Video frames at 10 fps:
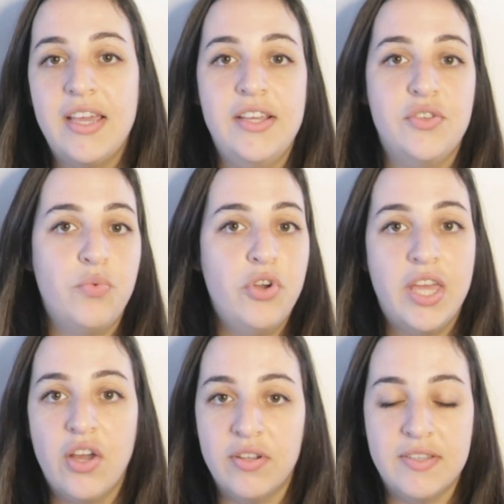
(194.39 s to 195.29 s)
He's
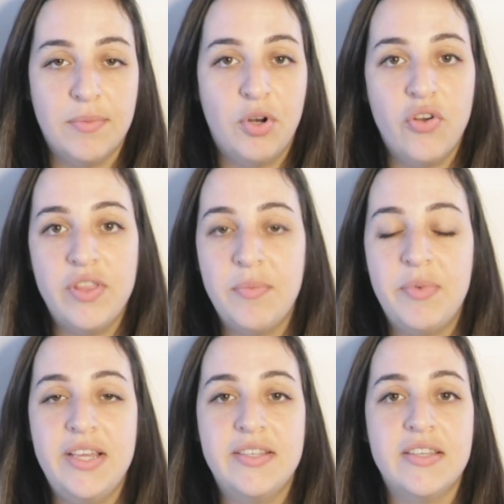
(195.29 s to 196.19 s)
working on some clothing
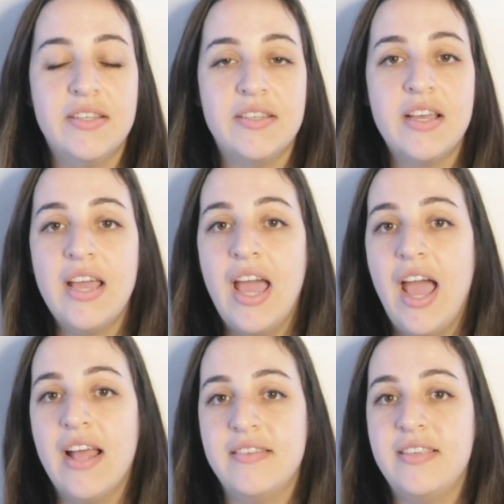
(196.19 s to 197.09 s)
pieces.
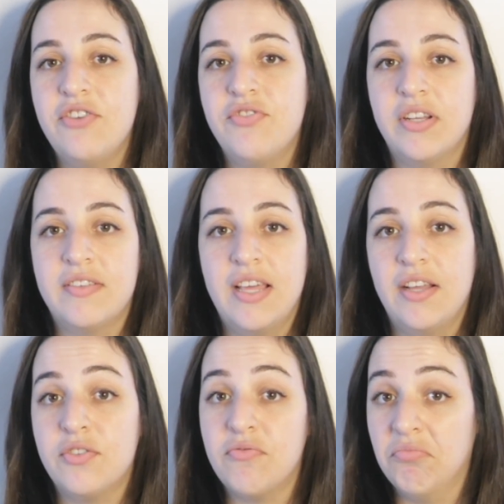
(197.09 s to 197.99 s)
And Cedric
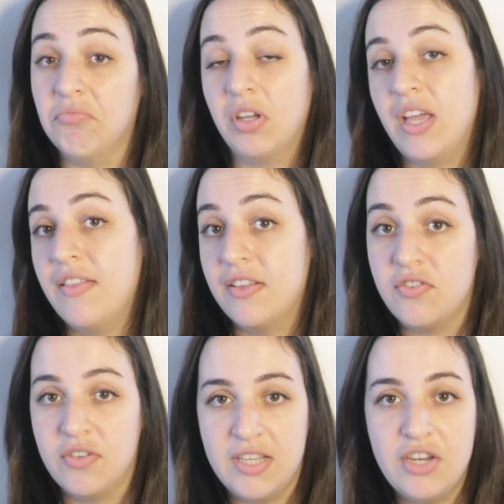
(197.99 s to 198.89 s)
thinks, okay,
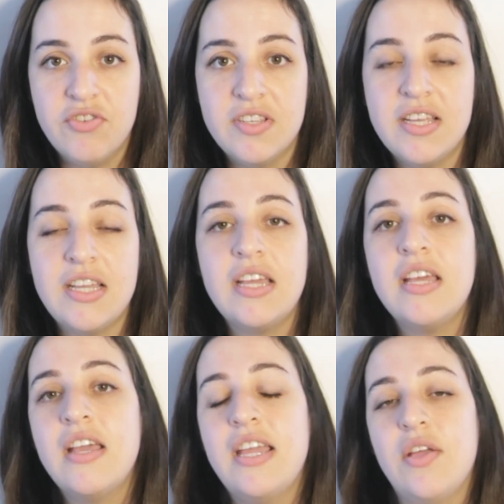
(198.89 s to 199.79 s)
this looks interesting.
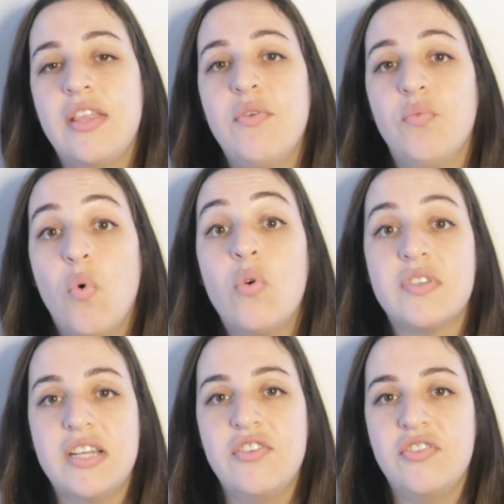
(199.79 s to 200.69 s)
He then
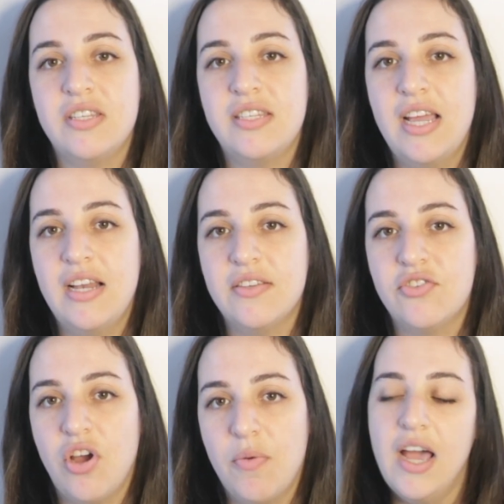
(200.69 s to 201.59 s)
walks into the tailor
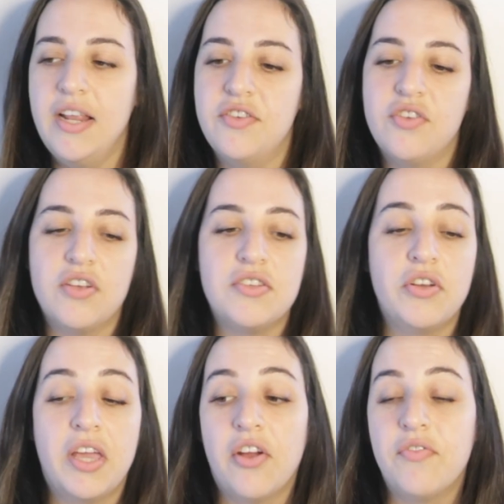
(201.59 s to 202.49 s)
shop and he starts
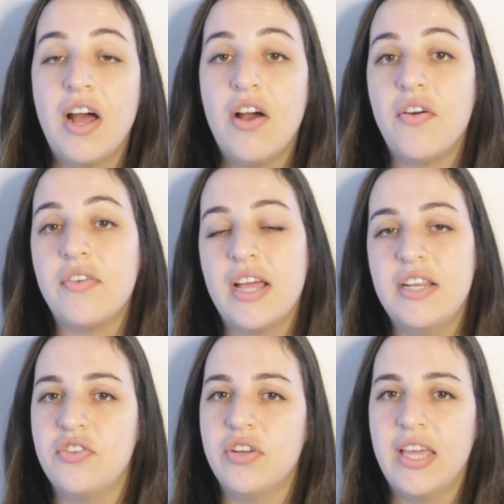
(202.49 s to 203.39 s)
looking around and
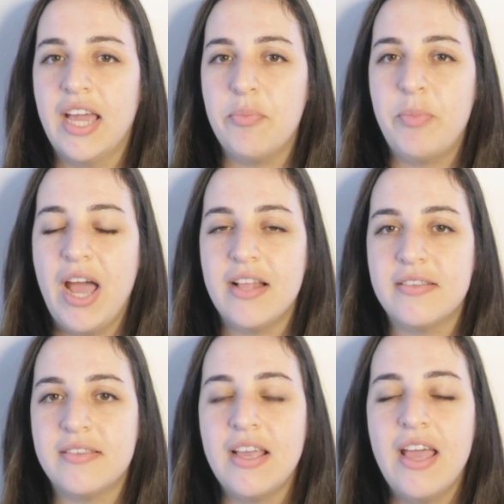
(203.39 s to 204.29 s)
he's looking at
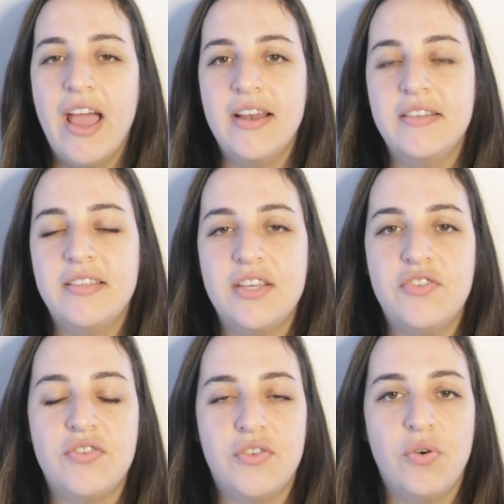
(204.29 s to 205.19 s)
pants. And he says
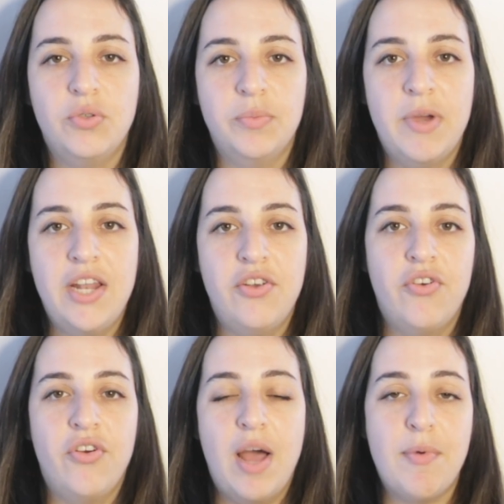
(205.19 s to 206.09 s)
to the older man, you
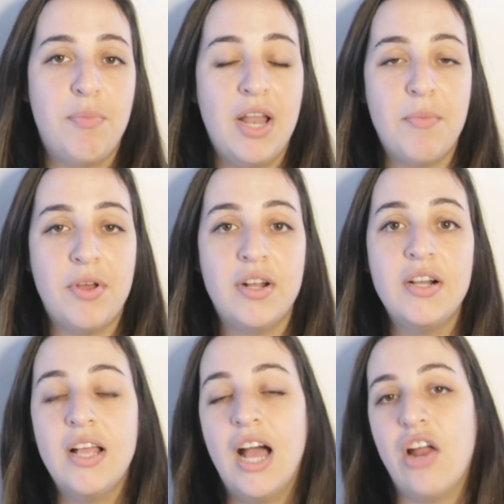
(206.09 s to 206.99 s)
know, I'm a plumber.
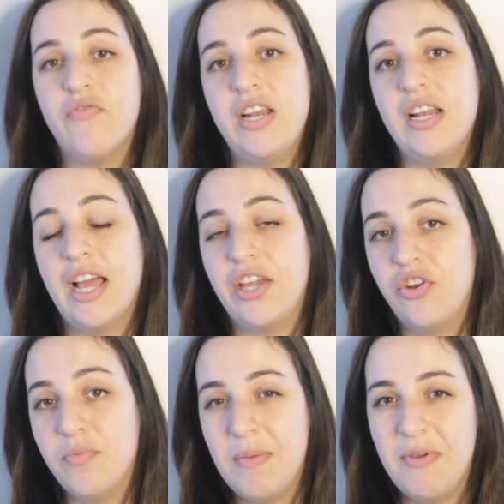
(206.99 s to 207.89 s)
I'd really like
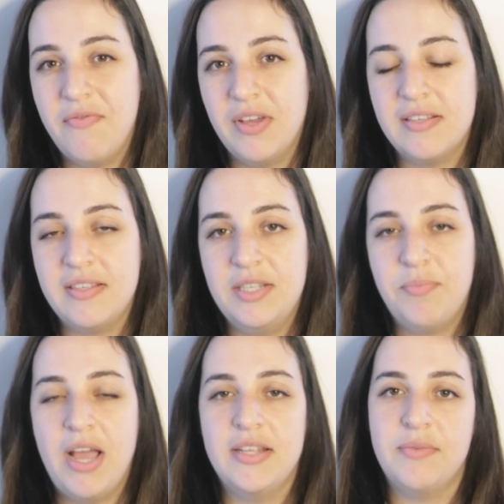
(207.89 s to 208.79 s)
you to maybe fix these
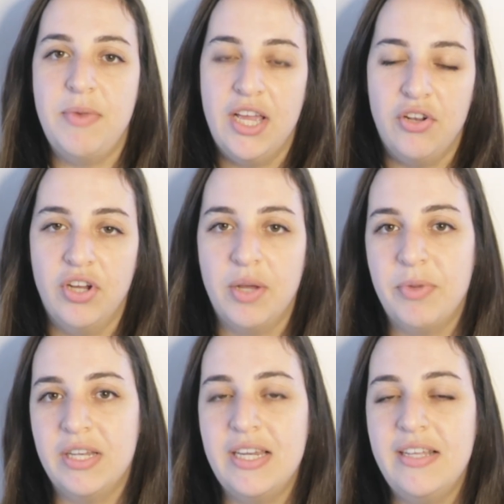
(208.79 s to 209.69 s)
pants, make it look a
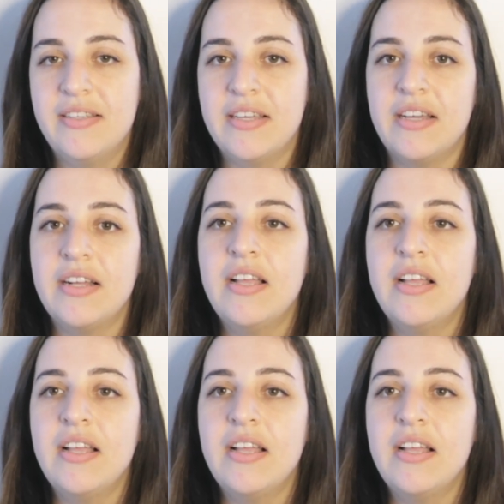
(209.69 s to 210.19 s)
bit neater.